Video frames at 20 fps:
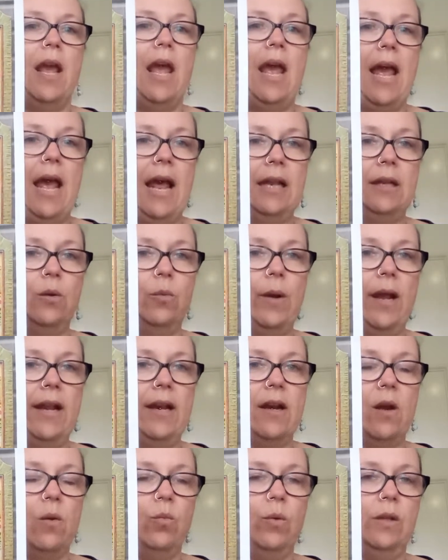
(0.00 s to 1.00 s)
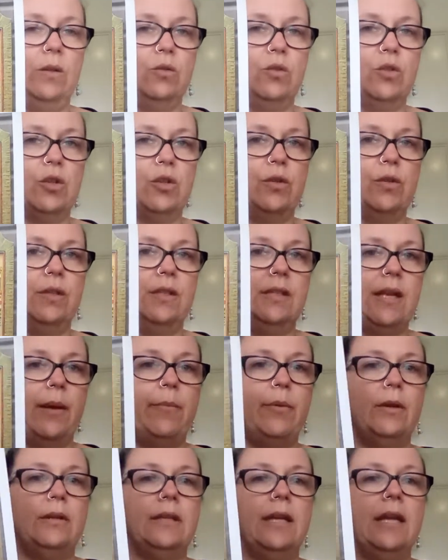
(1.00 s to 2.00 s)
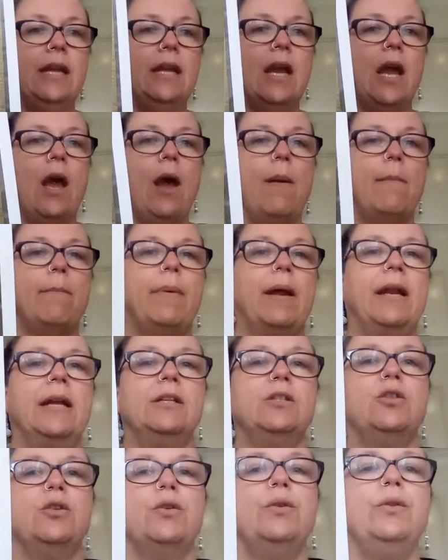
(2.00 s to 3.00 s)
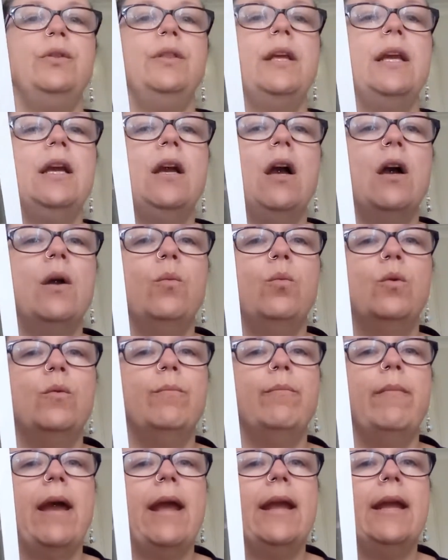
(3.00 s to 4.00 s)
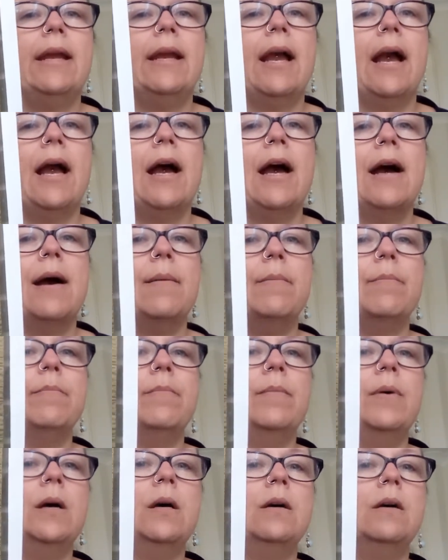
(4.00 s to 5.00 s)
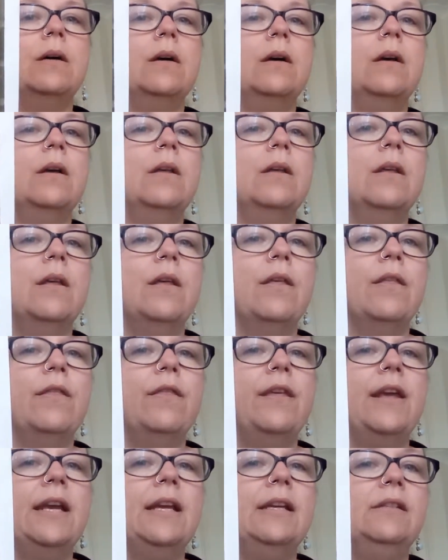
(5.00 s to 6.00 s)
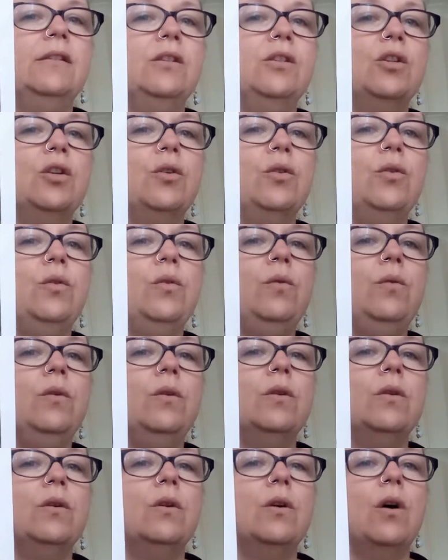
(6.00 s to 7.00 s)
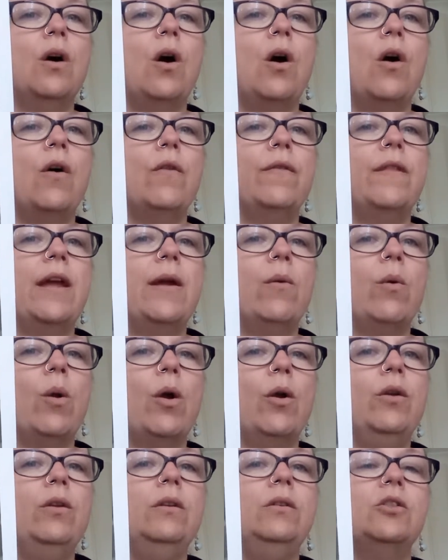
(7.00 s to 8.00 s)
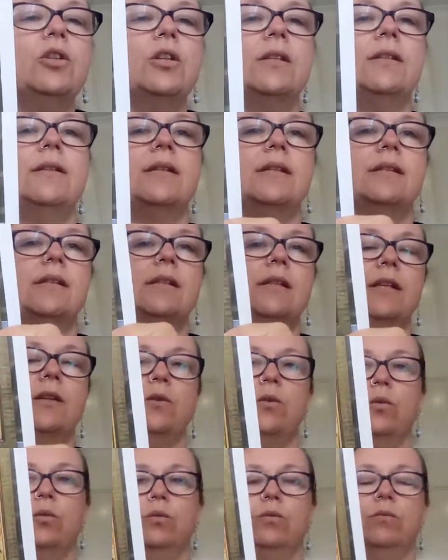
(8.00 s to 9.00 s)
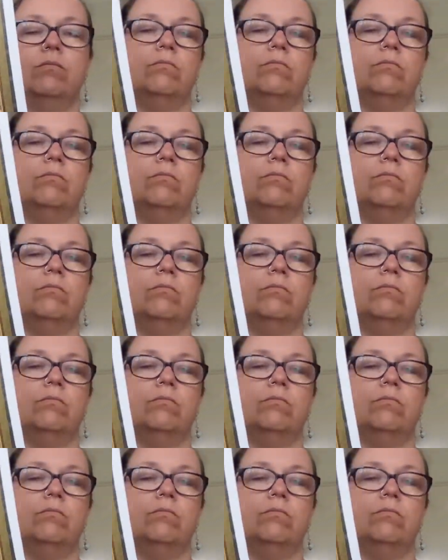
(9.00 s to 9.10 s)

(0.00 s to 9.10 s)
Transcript: Halloween I will do separately, but I do think I will make these 2 on their own just as little